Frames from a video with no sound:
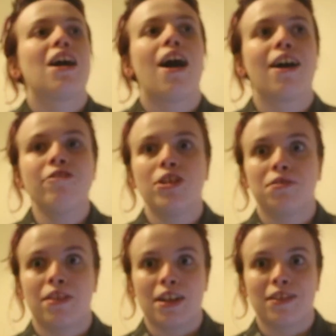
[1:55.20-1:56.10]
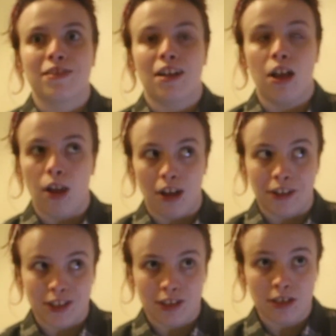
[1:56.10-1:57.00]
I've used this a
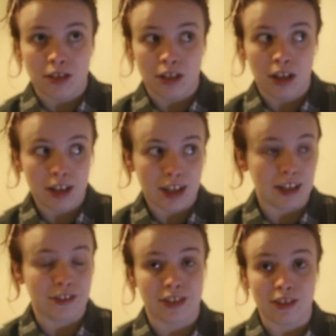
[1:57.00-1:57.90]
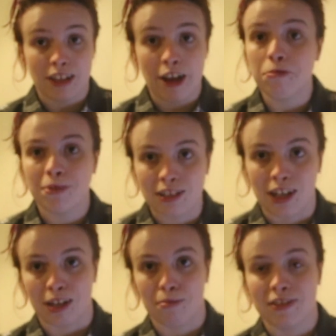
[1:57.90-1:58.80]
lot. It has helped me
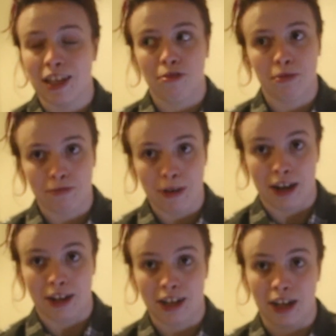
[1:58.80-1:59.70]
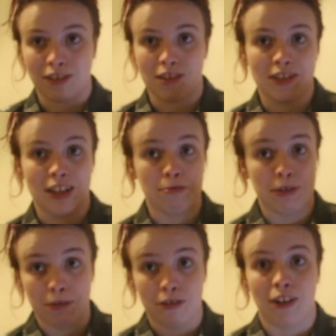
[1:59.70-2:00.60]
sleep, it's helped me with panic attacks, it's helped
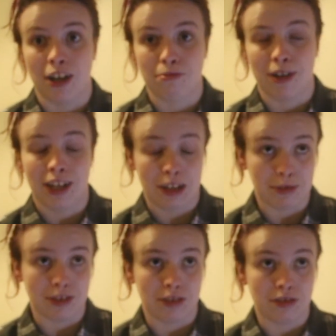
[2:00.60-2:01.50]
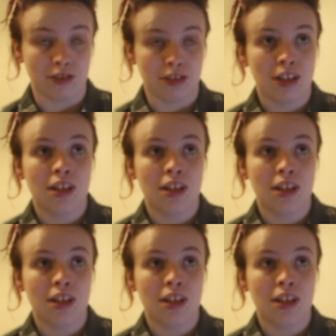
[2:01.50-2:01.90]
me with flashback episodes.